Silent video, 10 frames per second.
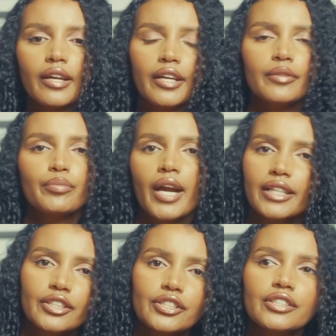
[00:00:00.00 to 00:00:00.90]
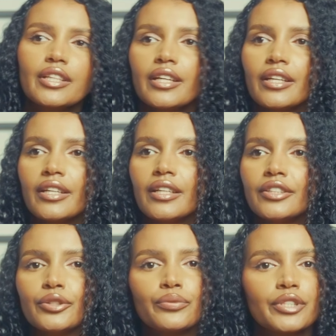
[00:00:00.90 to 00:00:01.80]
and practice
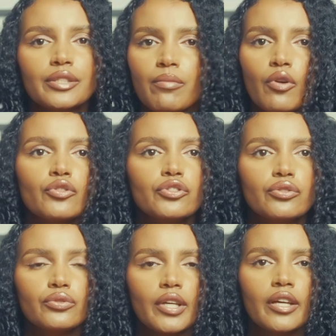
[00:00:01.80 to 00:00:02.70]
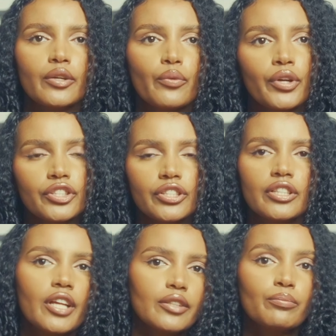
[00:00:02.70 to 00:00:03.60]
your response to the
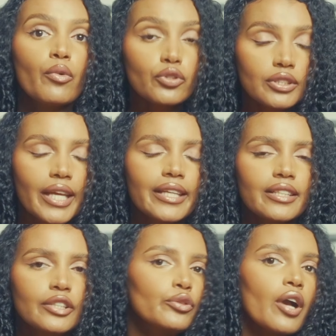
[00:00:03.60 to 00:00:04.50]
question that most likely to